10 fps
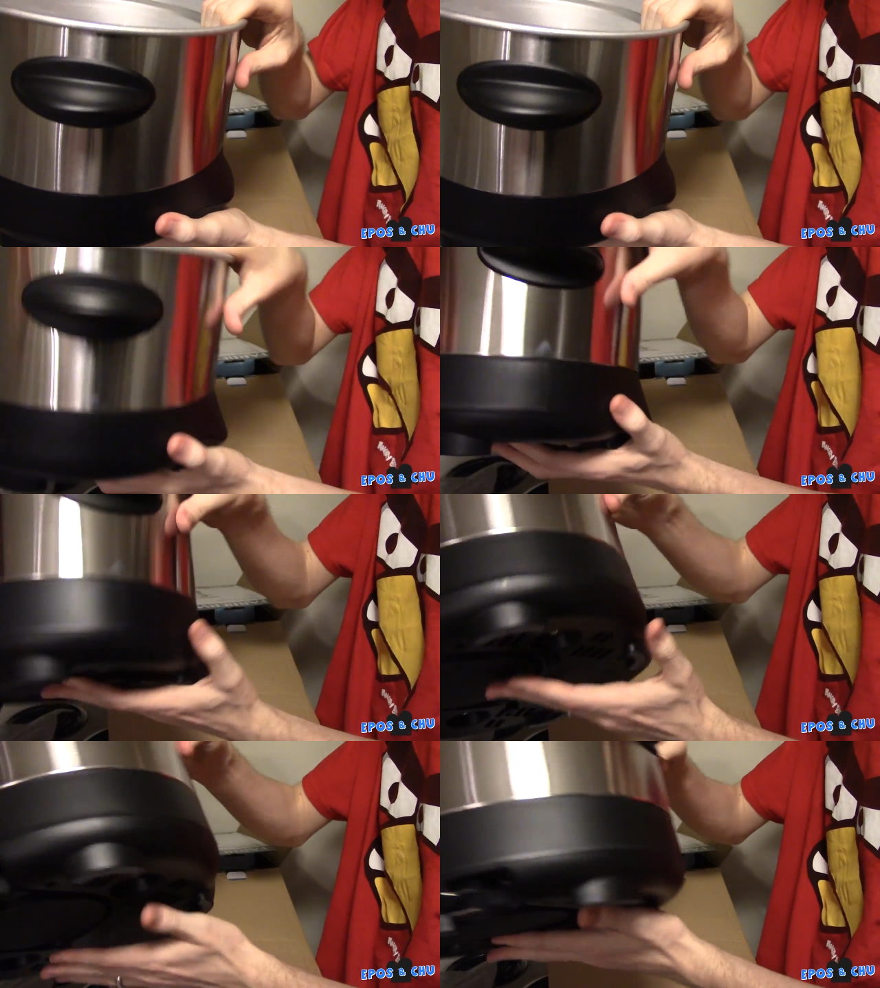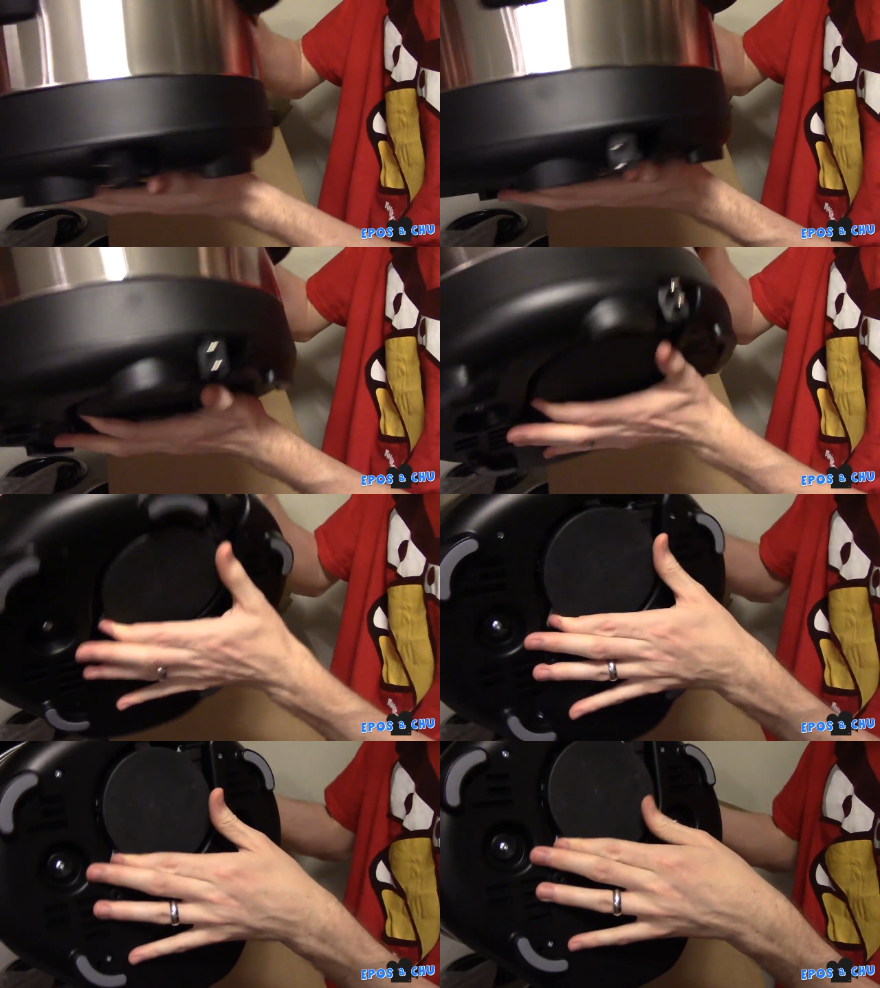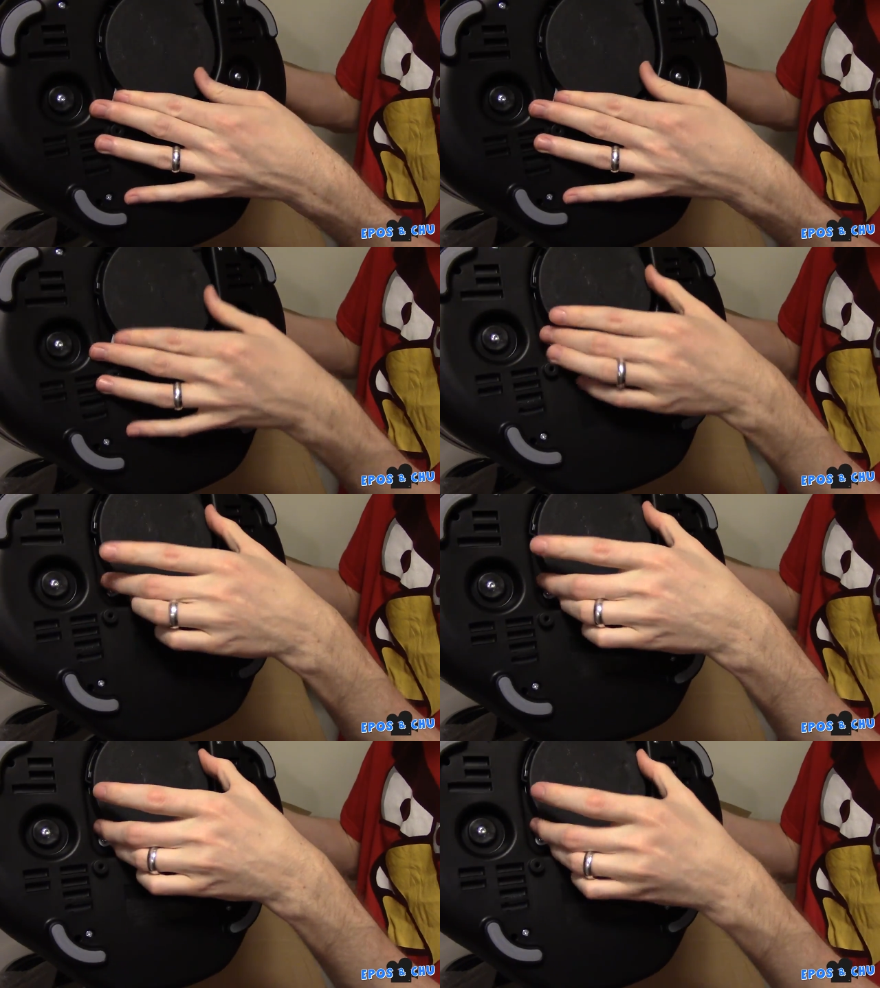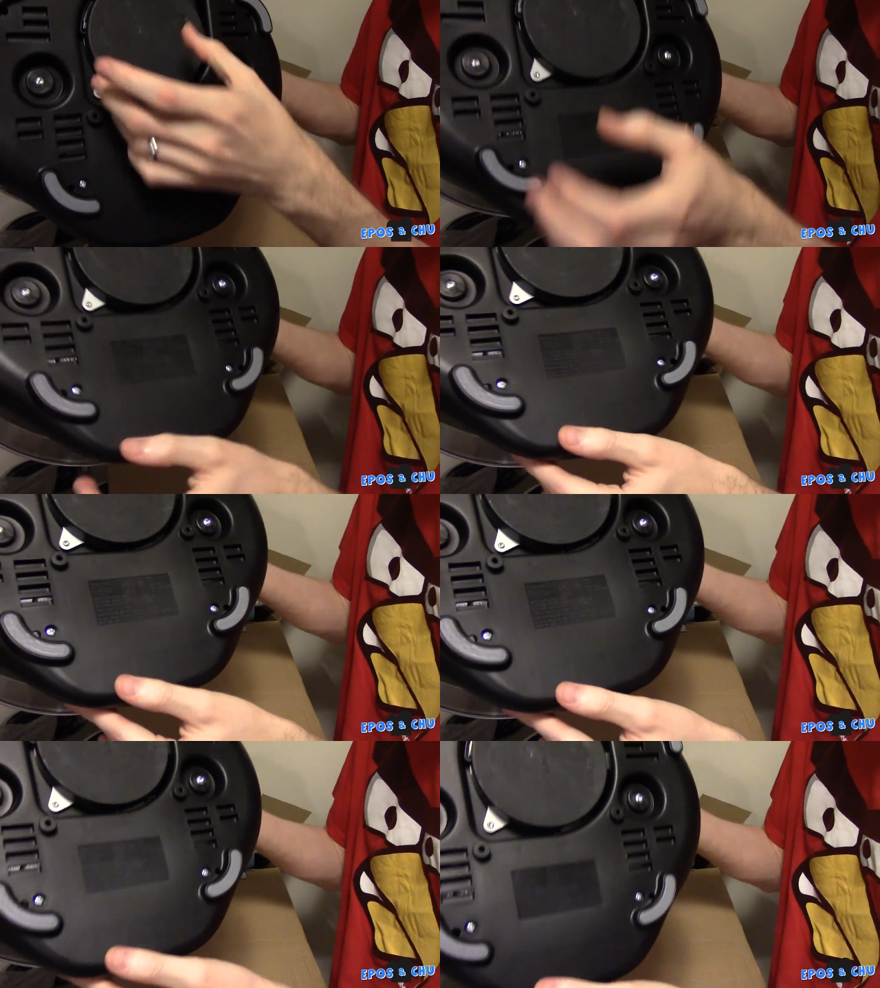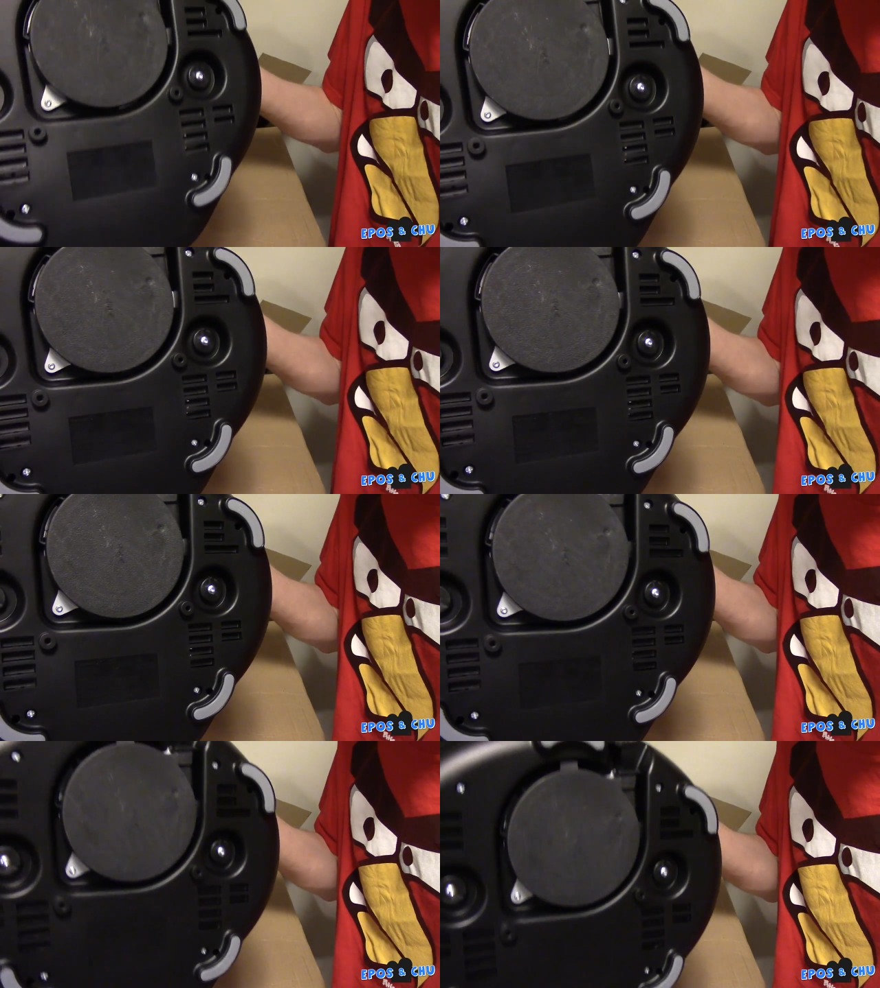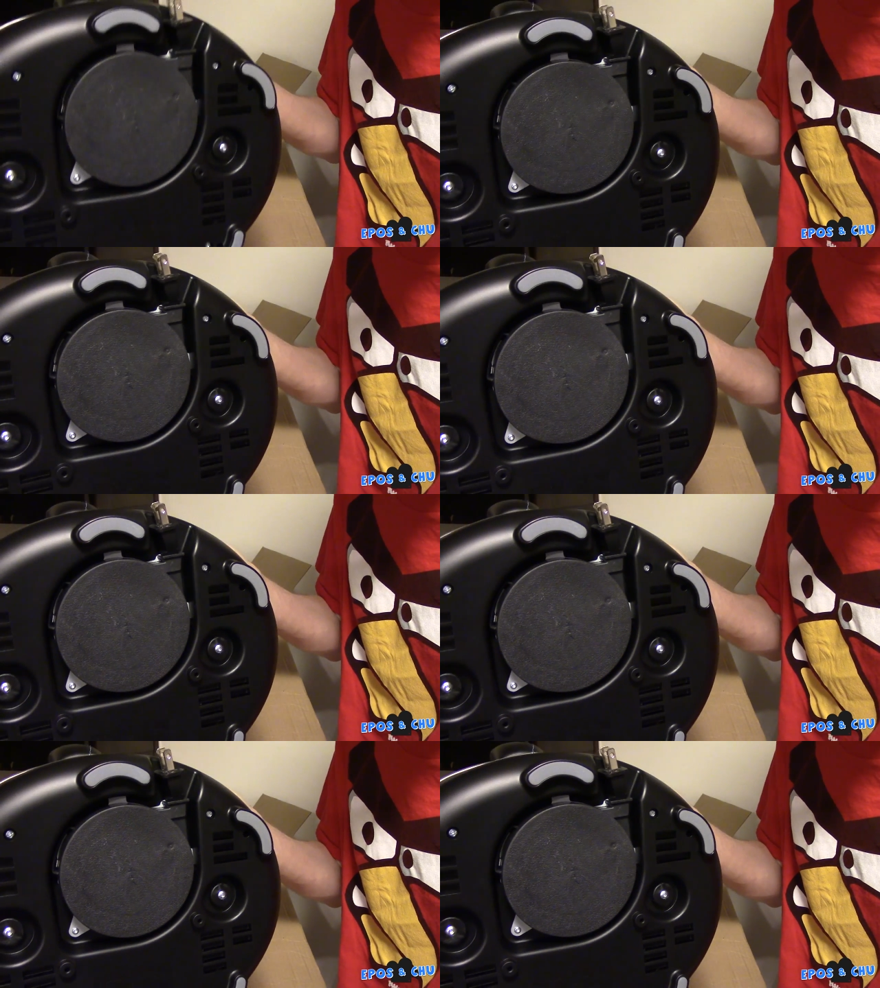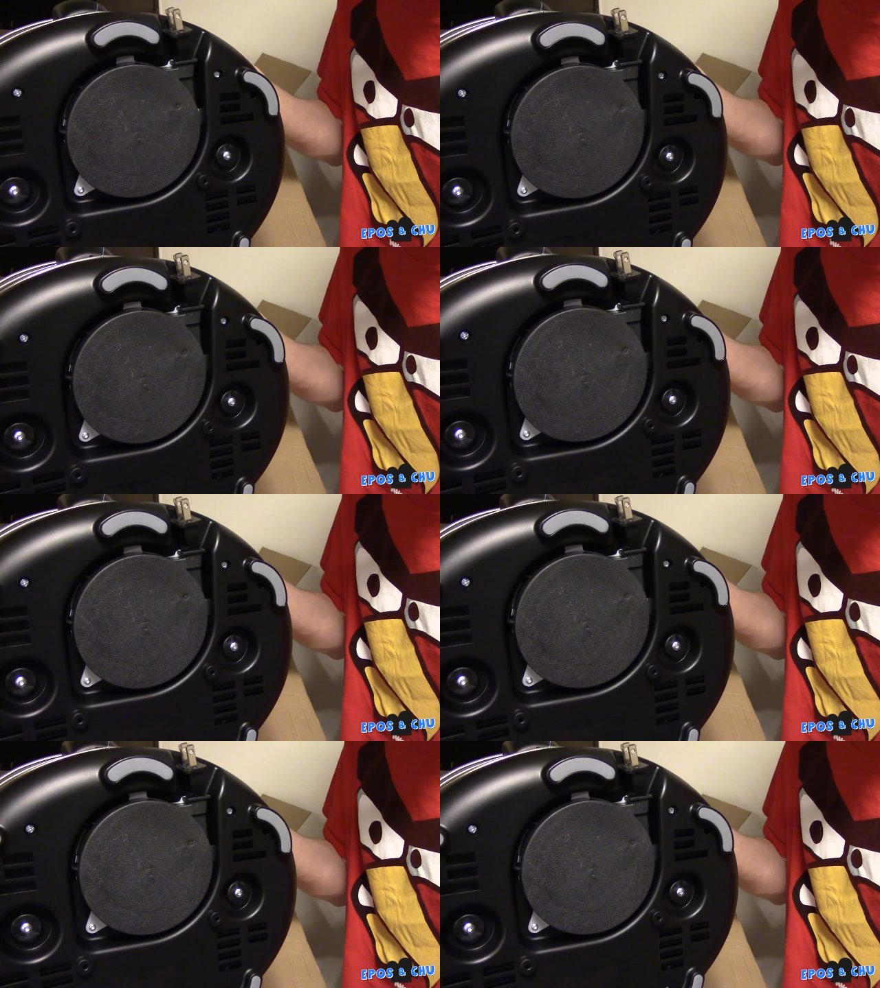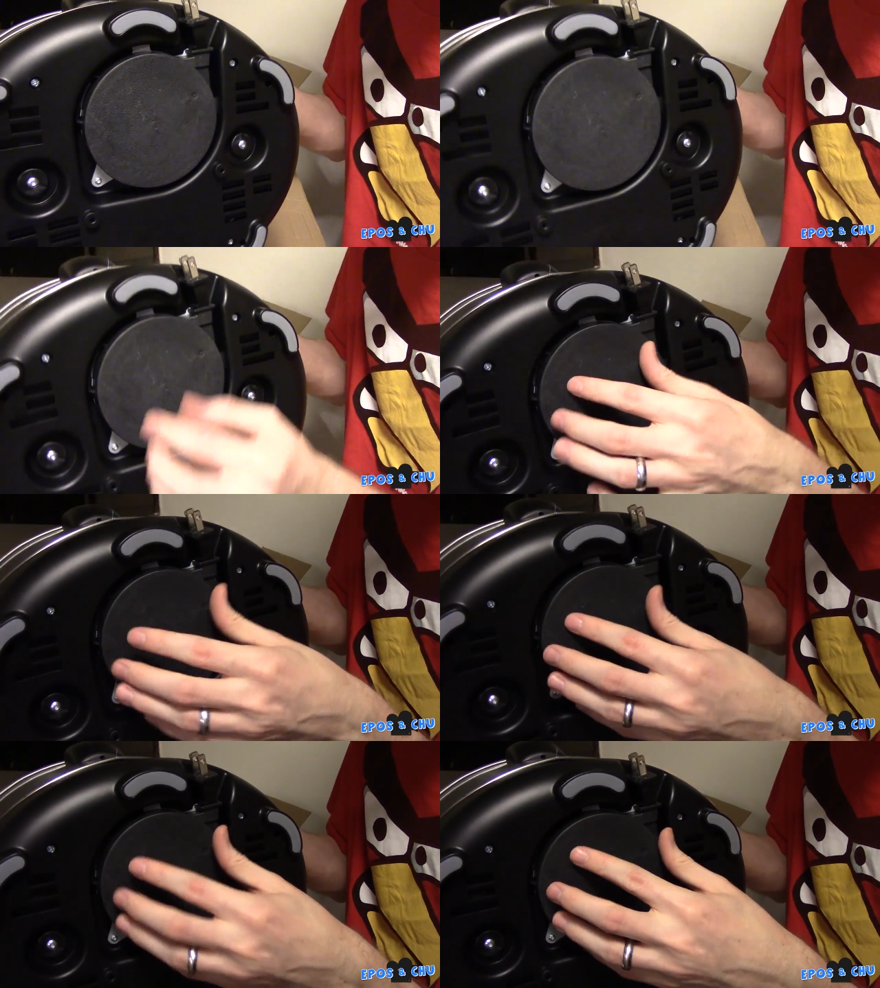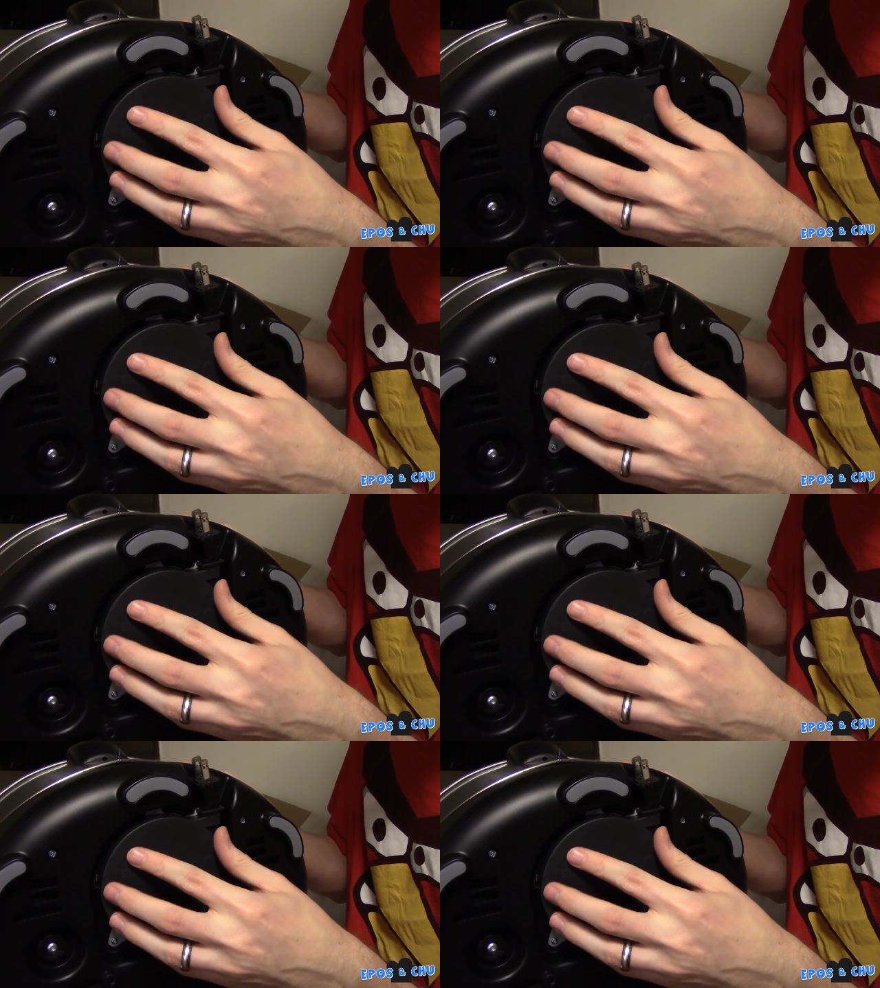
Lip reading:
(no speaker visible)